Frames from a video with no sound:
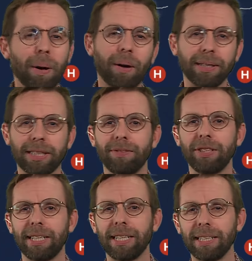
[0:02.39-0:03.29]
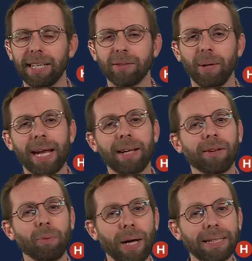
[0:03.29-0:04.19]
parts of New Zealand as we head
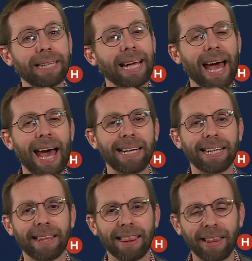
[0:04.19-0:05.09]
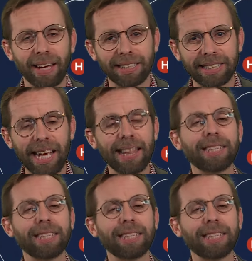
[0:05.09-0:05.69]
into Wednesday and Thursday.